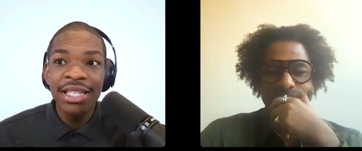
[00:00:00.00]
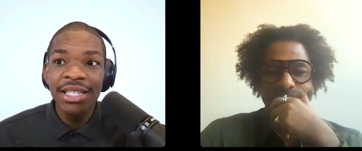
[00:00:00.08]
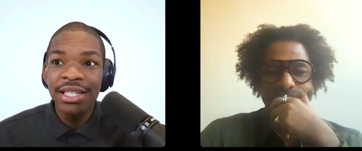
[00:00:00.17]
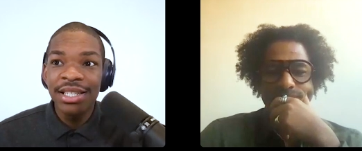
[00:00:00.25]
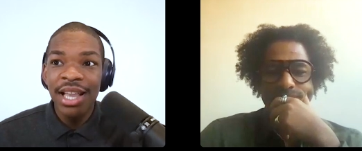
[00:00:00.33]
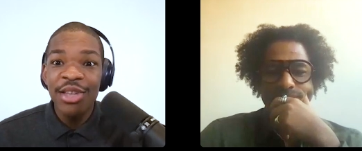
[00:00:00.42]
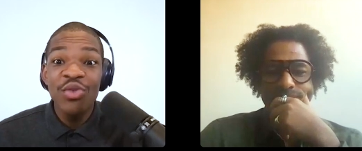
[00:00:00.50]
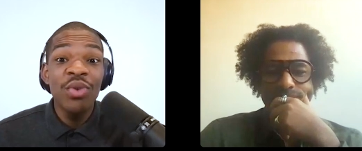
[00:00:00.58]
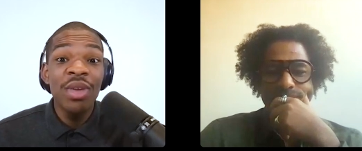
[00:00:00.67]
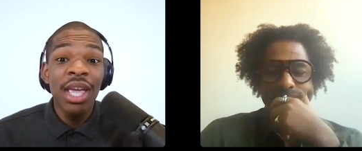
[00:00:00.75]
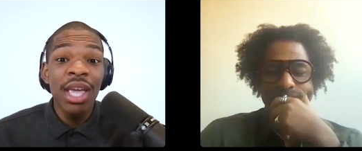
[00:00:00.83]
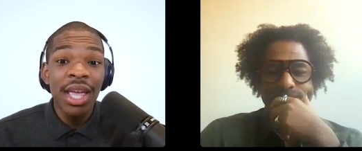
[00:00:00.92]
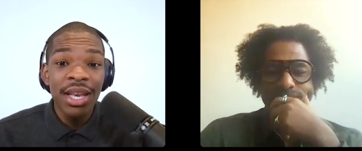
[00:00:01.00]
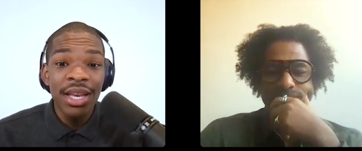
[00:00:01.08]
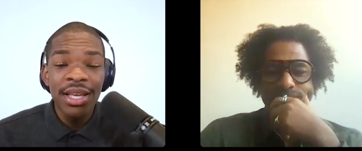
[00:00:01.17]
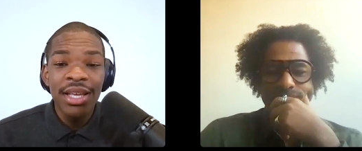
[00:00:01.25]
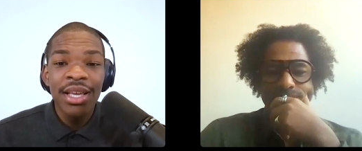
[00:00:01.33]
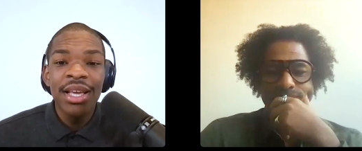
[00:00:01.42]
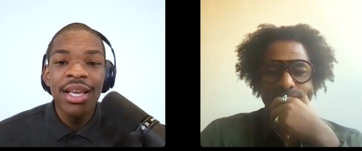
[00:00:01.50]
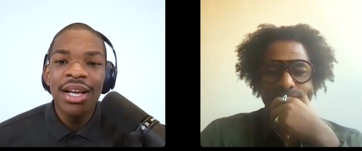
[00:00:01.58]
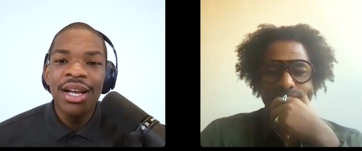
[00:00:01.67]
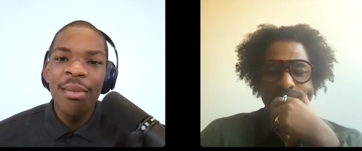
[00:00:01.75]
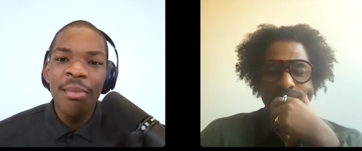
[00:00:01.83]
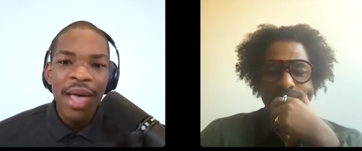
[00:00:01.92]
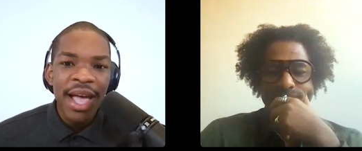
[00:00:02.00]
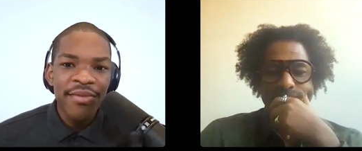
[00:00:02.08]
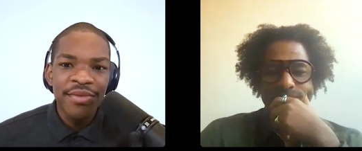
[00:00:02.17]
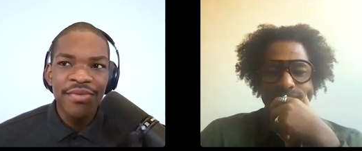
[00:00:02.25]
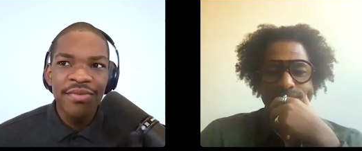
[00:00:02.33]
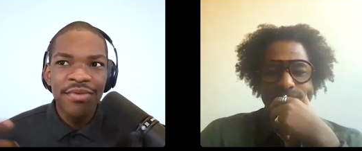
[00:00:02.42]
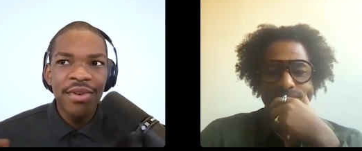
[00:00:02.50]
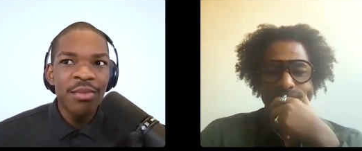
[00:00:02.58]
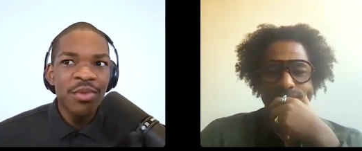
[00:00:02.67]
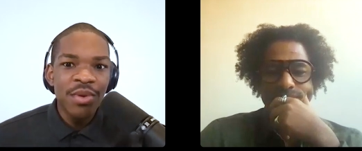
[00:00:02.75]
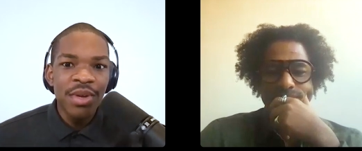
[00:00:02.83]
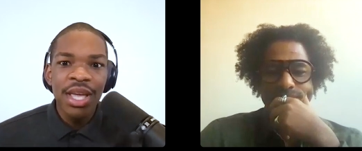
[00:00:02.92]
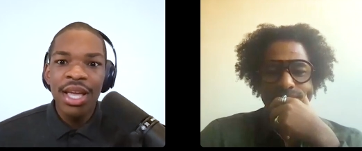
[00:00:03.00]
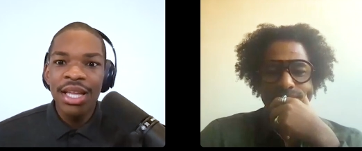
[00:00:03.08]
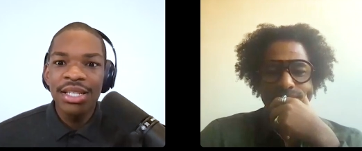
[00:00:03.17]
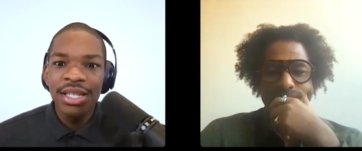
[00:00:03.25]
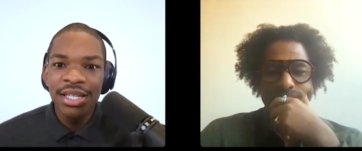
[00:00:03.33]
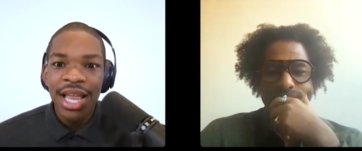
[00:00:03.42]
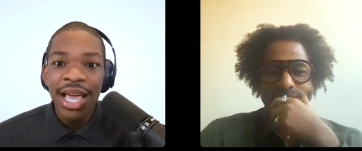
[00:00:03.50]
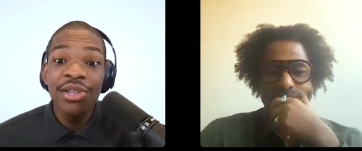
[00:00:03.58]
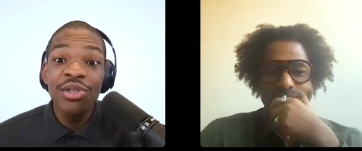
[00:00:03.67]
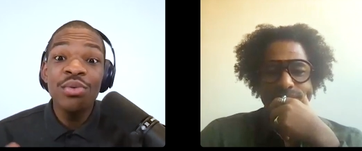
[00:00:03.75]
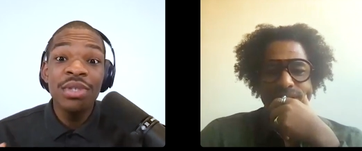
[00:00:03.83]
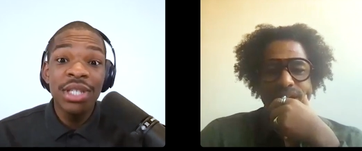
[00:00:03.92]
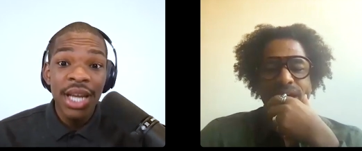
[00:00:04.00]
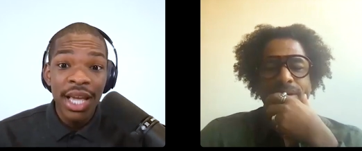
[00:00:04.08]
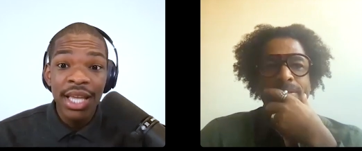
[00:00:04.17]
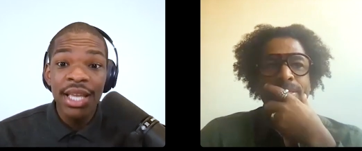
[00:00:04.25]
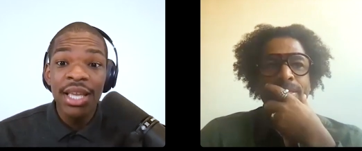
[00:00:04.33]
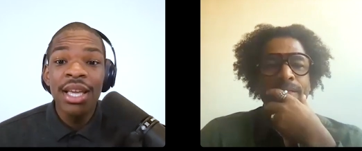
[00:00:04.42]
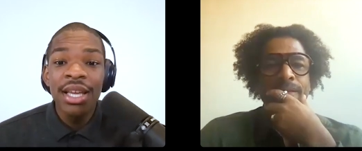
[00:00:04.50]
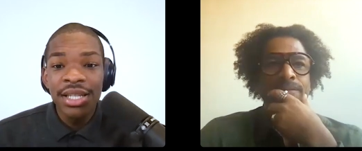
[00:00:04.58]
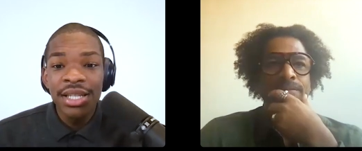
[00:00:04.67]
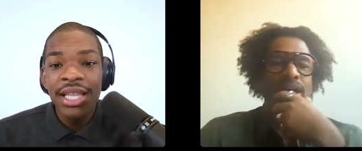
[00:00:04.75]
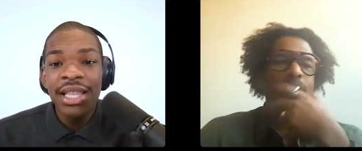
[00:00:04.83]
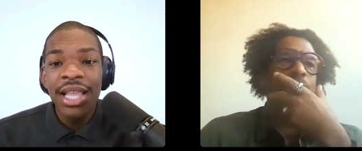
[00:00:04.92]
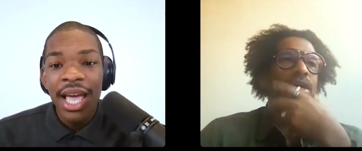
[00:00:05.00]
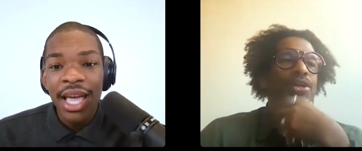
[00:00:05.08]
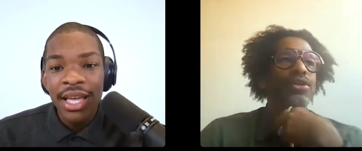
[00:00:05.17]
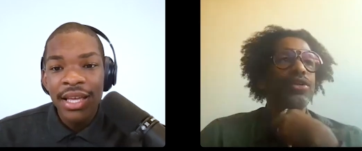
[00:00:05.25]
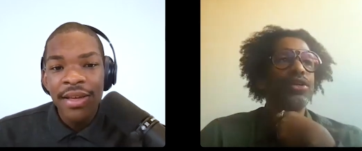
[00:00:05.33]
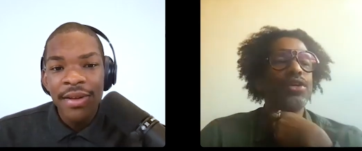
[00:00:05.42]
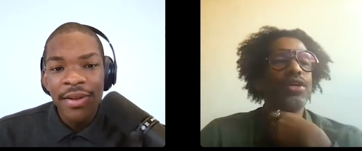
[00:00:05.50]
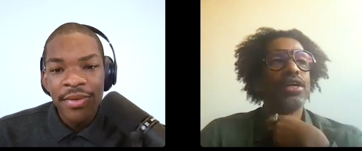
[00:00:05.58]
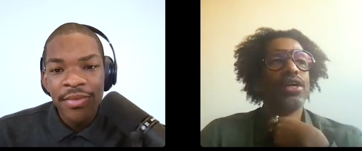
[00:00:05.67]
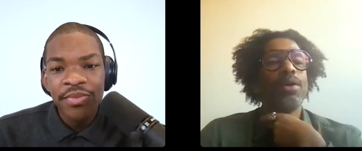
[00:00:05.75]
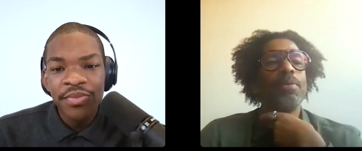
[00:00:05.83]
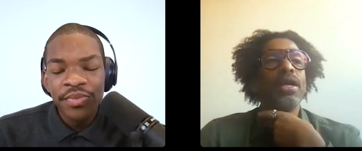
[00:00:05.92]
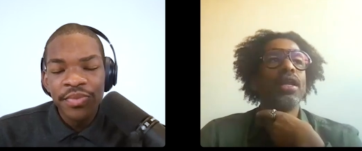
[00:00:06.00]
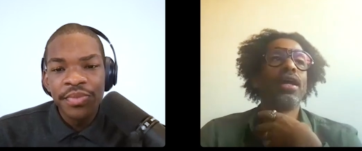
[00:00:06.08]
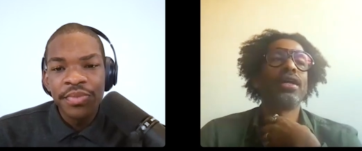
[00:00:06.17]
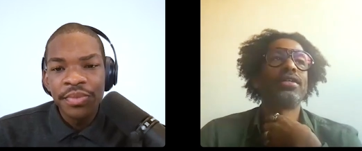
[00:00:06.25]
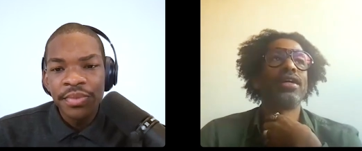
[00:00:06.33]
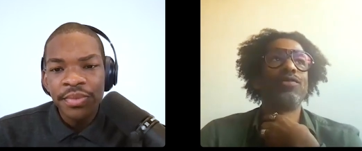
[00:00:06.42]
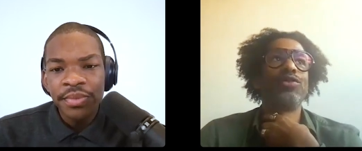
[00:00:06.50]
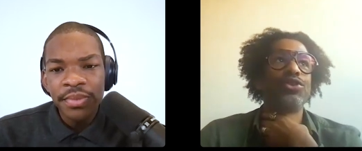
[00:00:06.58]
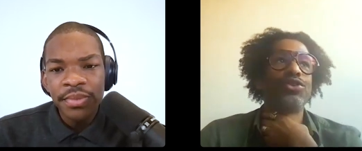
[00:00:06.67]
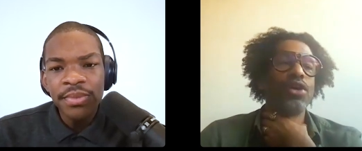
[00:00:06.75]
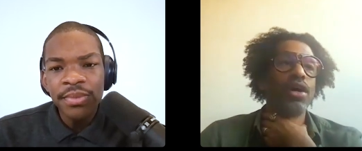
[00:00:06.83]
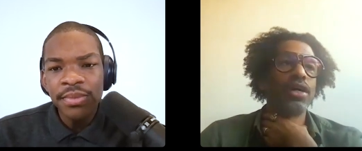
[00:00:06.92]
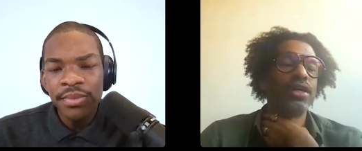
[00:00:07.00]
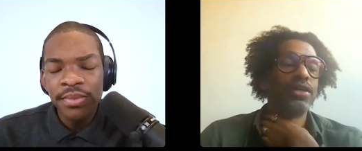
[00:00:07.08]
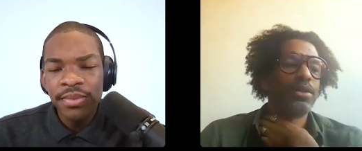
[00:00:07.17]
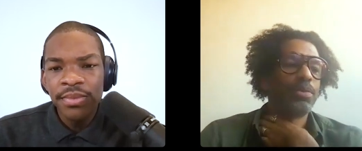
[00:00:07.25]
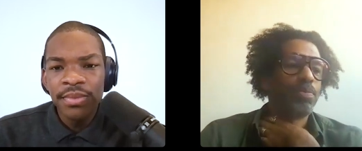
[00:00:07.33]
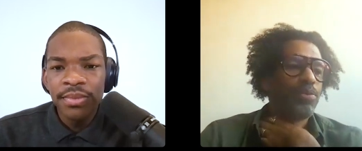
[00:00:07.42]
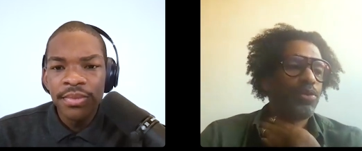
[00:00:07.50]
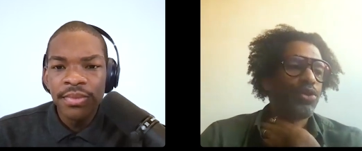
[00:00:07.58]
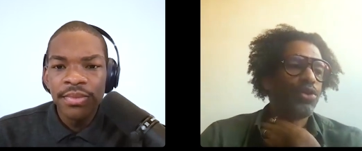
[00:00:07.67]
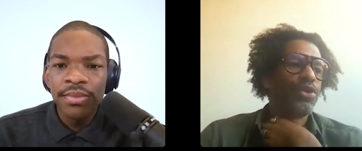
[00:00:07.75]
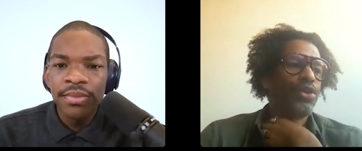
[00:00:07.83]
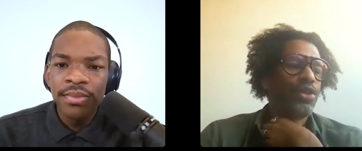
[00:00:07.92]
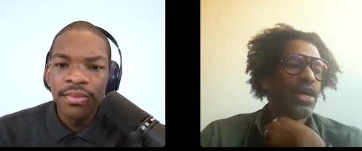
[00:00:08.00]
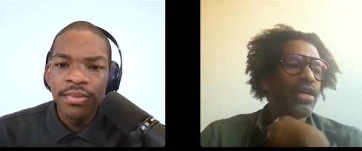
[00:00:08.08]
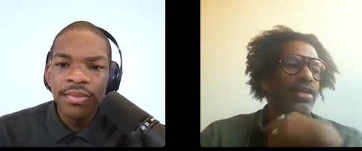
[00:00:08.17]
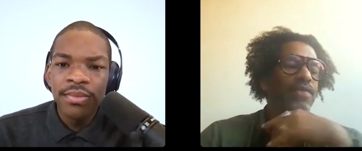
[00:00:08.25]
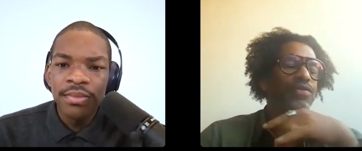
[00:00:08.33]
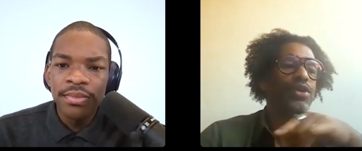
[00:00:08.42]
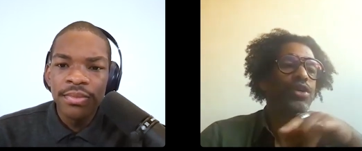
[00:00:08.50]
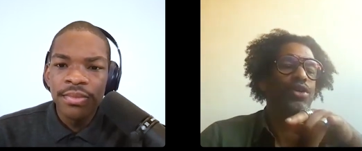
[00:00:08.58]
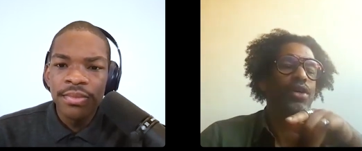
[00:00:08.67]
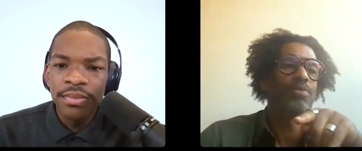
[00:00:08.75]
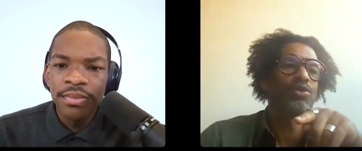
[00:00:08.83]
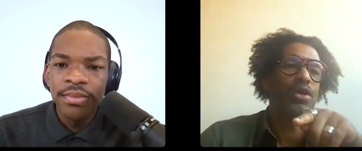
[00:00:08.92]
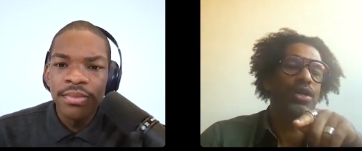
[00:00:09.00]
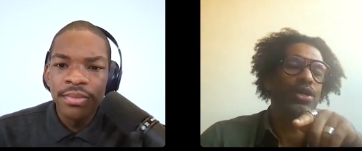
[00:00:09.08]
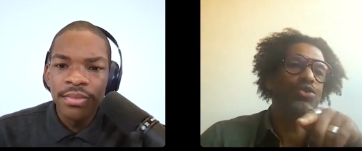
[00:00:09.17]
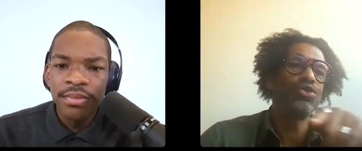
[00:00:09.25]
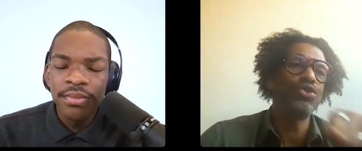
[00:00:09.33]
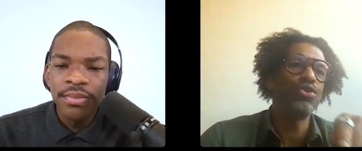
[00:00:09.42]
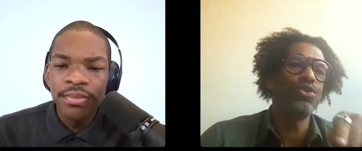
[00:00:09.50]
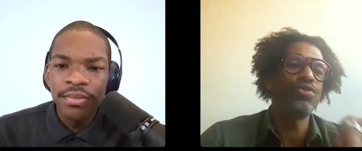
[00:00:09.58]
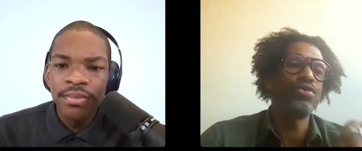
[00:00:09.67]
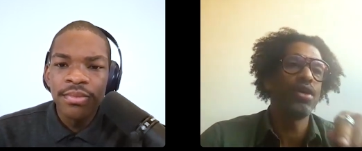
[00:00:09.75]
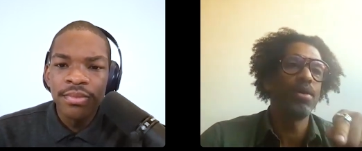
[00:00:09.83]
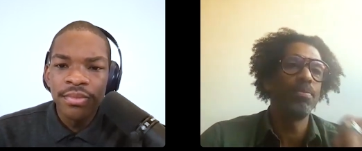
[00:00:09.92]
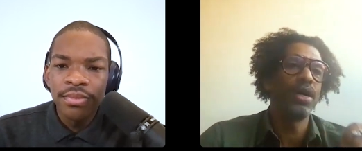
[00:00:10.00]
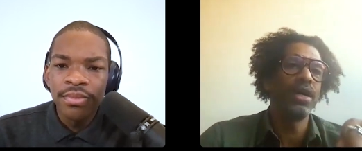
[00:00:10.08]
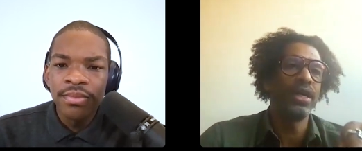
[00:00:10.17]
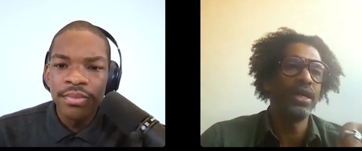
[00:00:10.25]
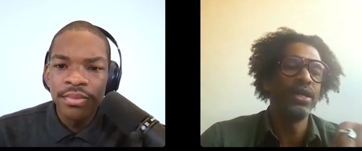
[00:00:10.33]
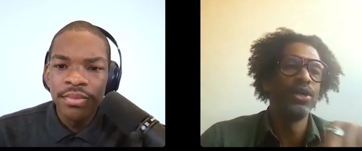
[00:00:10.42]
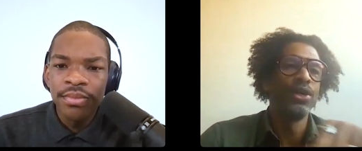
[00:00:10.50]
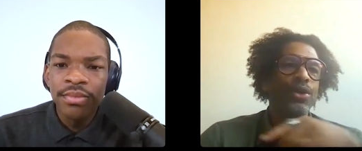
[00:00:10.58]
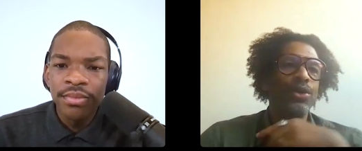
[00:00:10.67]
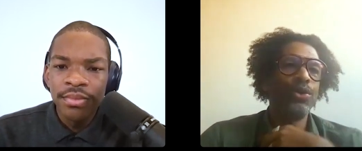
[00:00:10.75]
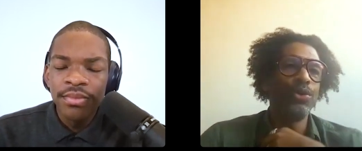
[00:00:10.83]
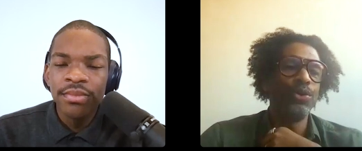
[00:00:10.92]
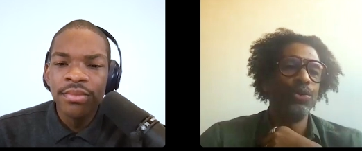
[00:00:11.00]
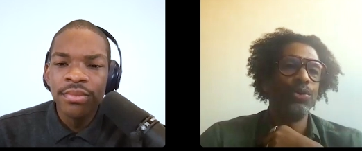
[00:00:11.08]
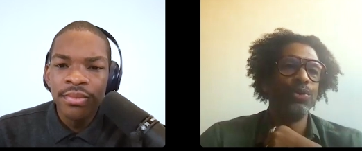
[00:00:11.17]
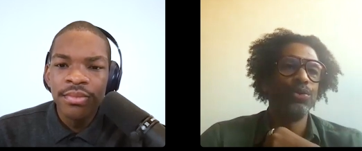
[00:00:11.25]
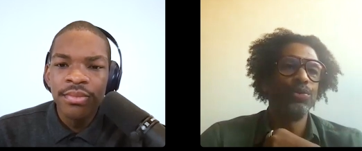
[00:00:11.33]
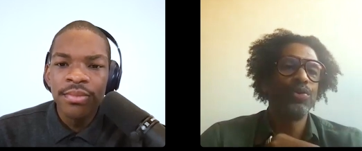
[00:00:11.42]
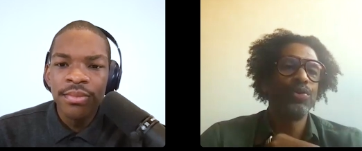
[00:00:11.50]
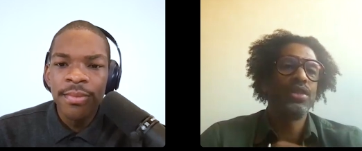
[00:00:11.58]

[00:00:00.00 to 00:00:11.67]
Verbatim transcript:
Speaker 1: that's just like you can't come back from. You can't. It's just like touche. It's like I that. Mean,
Speaker 2: you know, I mean, a lot of times you're talking to you're a lot of times I'm talking to somebody who hmm.